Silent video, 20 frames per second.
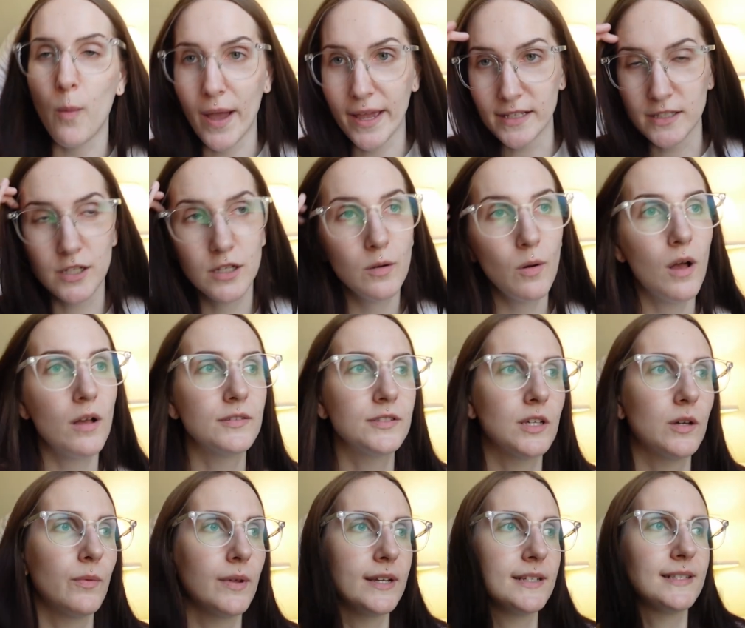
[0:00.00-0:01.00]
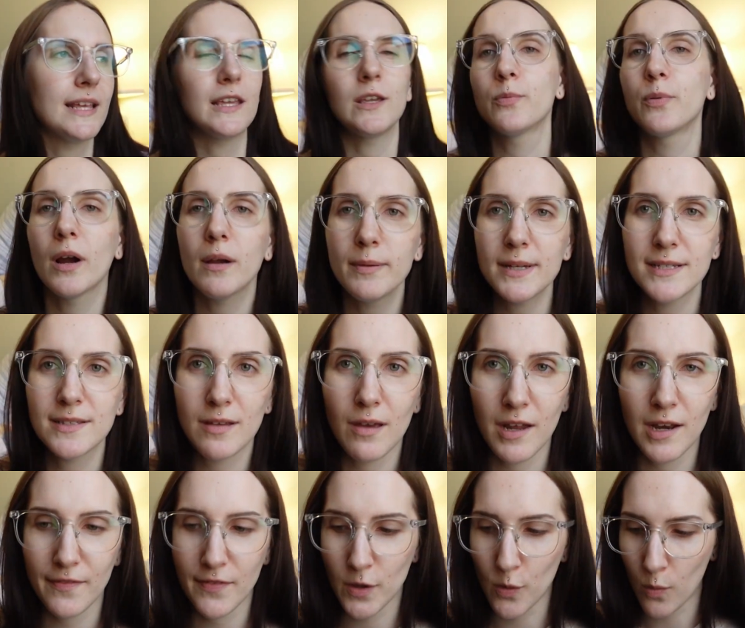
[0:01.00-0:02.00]
I do also want to say, you probably saw
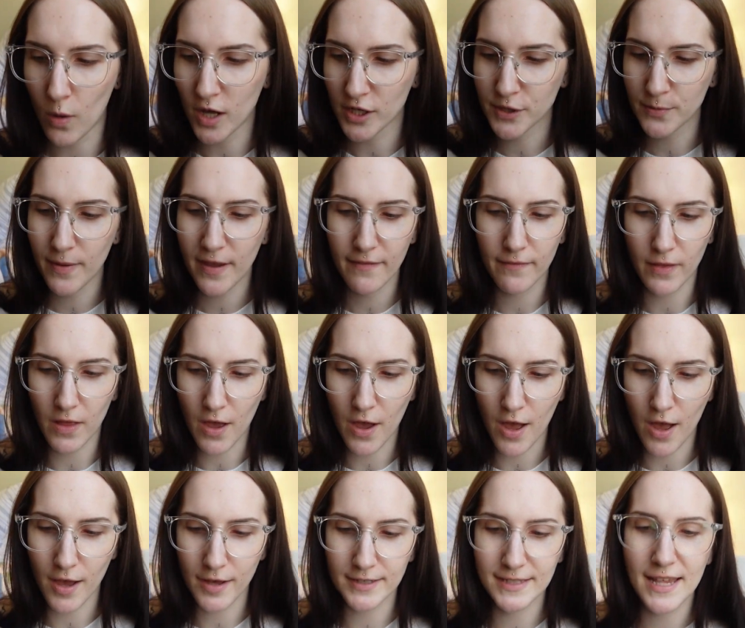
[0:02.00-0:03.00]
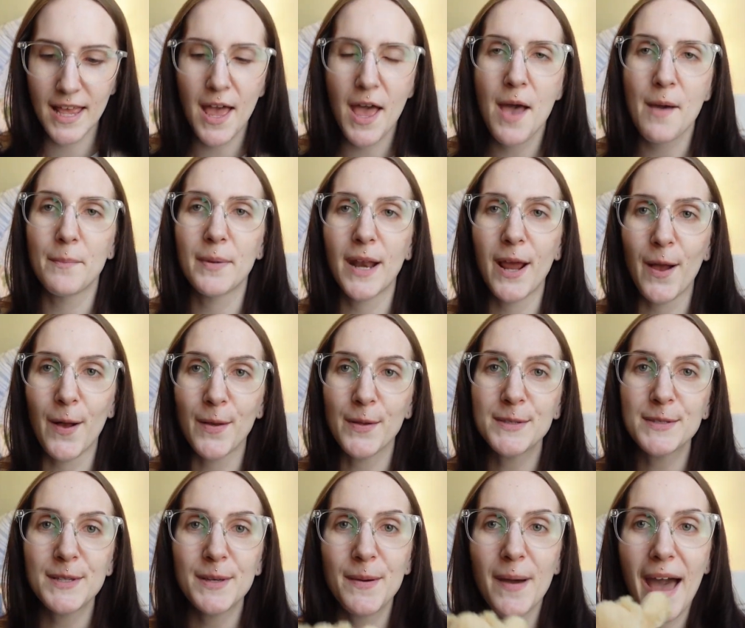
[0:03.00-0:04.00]
it if you watch my vlogs, but I
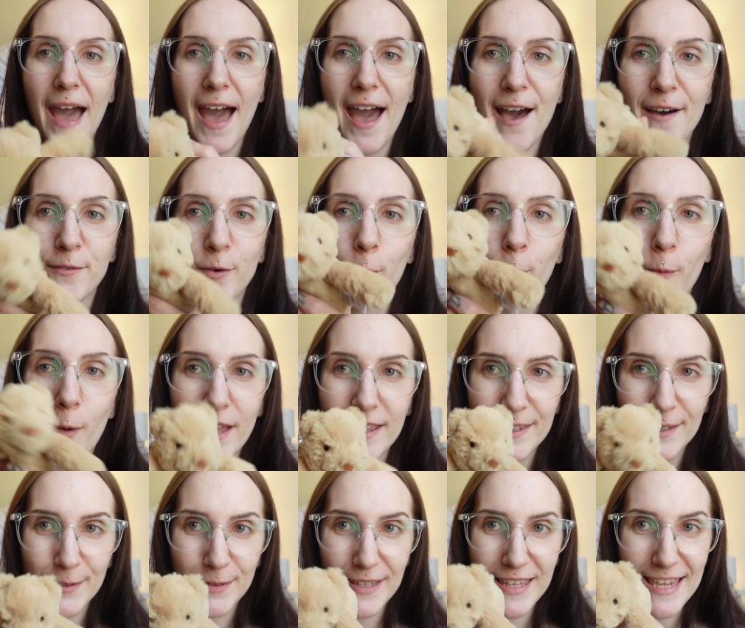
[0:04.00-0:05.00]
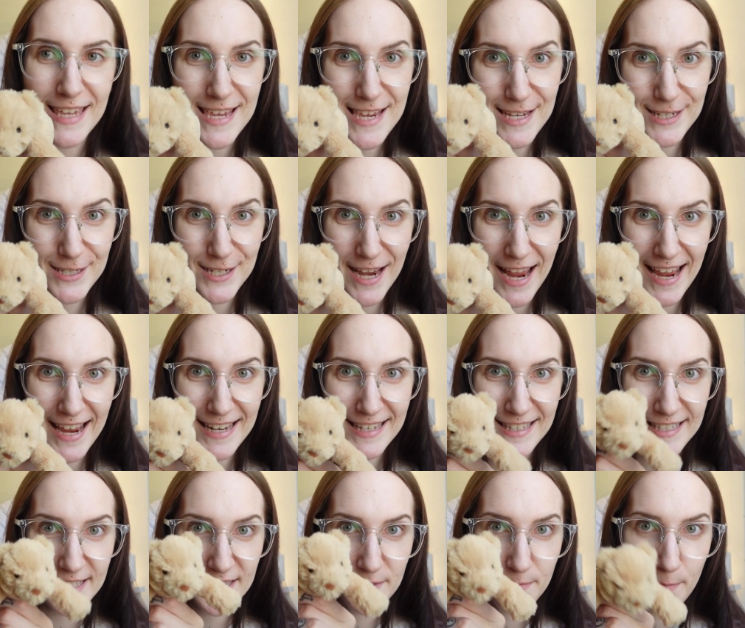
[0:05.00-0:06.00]
also have one little keychain,
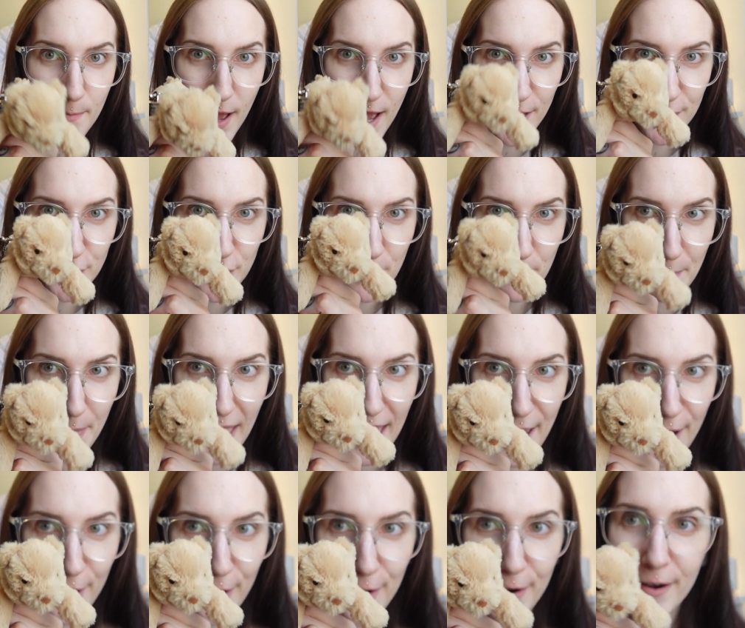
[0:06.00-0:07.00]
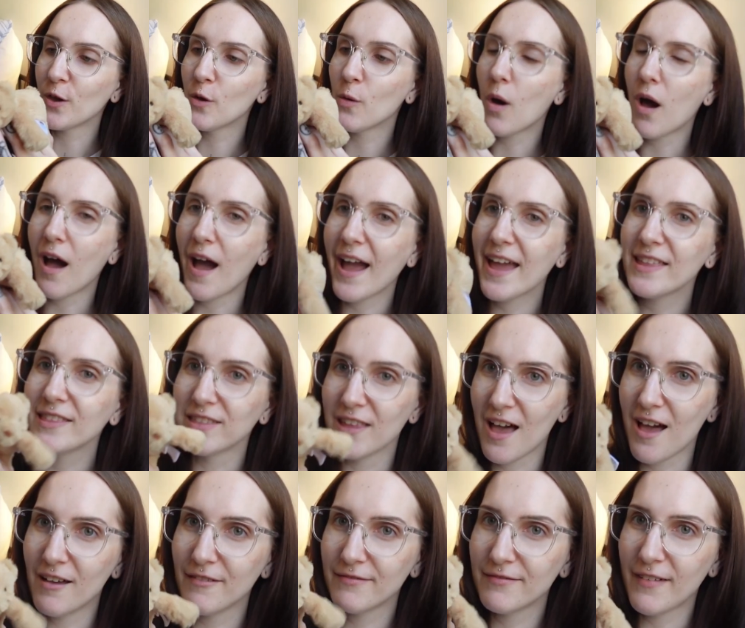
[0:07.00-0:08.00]
the Smudge Bear, who I
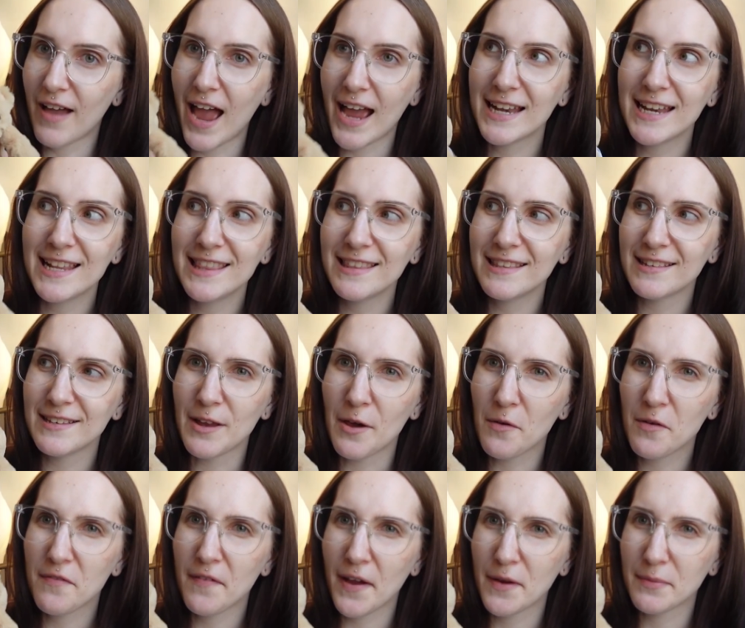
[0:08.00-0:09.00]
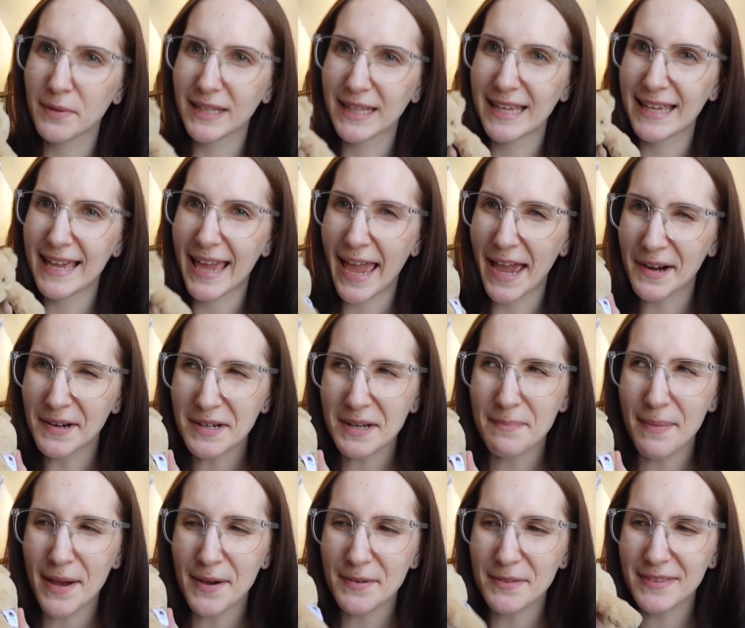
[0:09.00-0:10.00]
love. I didn't know if I really cared
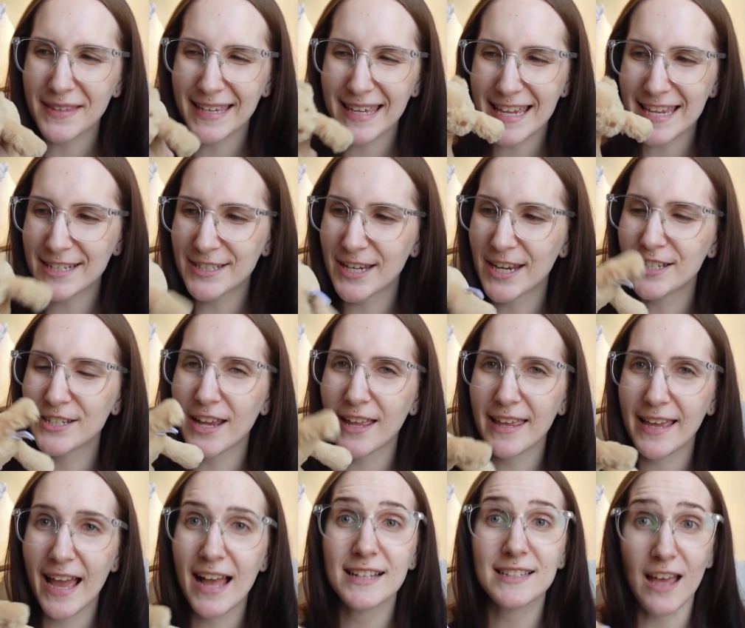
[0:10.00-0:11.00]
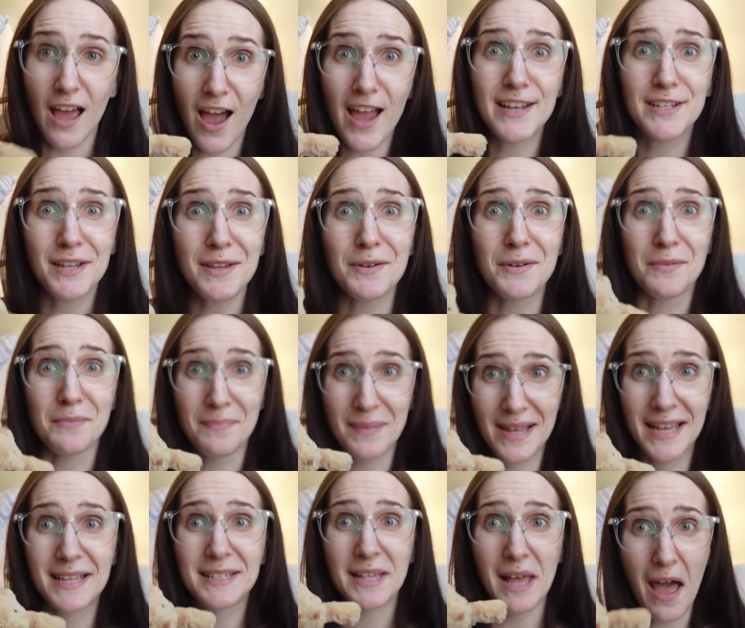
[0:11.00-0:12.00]
about the keychain jellycats. I do,
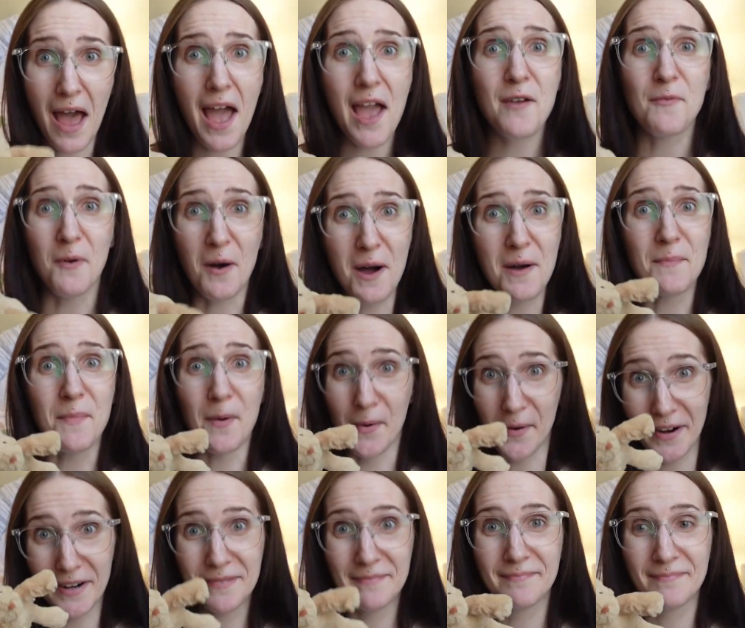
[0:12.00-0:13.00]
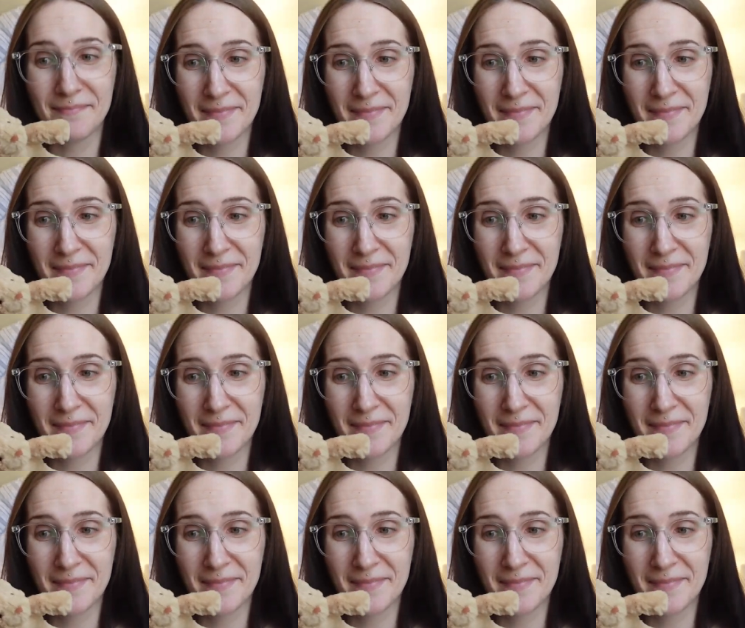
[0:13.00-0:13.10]
because I want more.